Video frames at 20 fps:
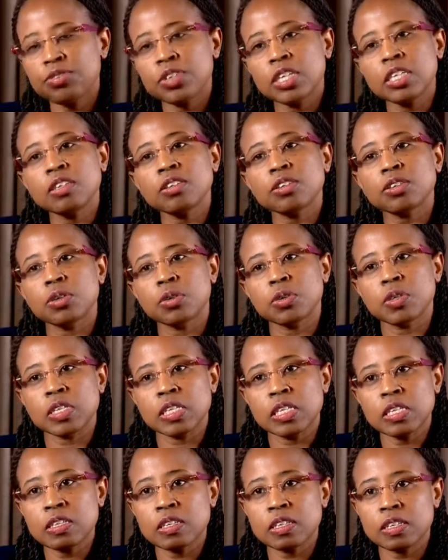There are different
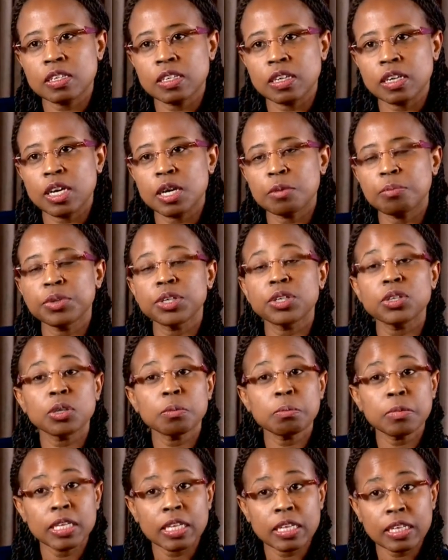causes. Uh,
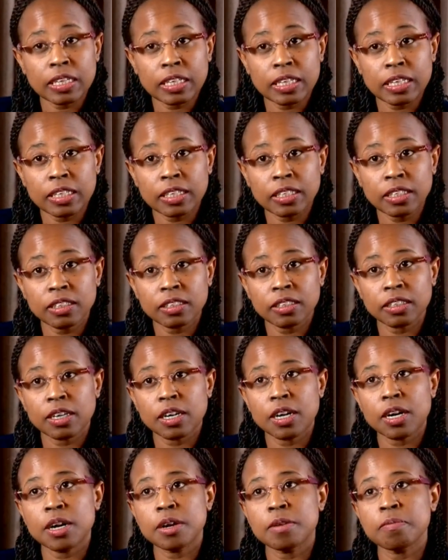predominantly,
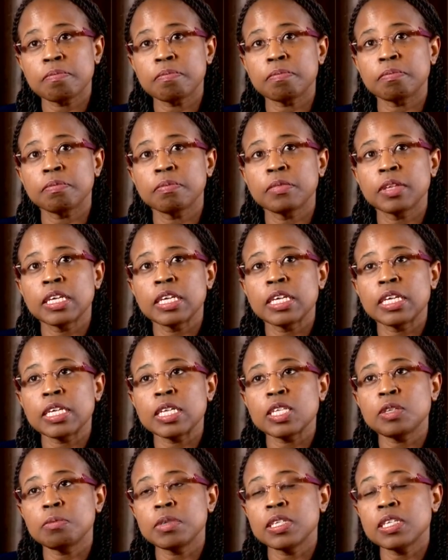um,
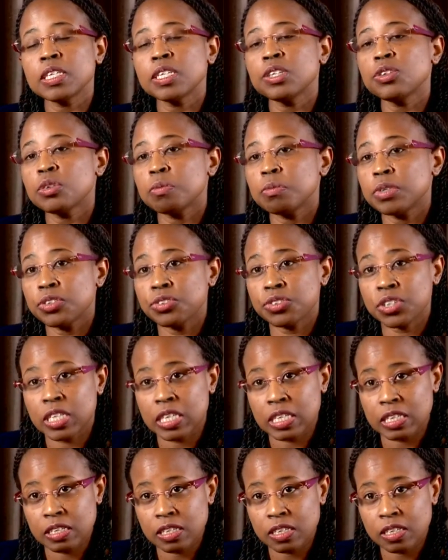it's been seen to be
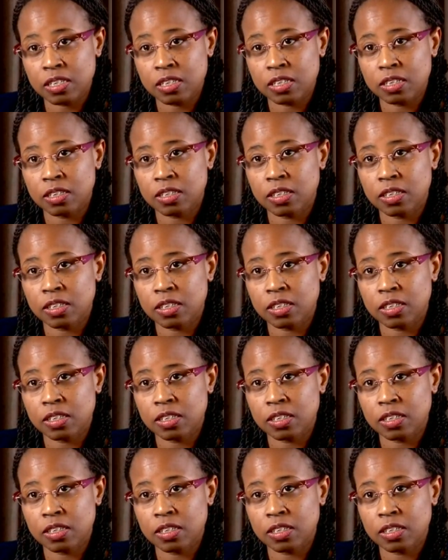genetic.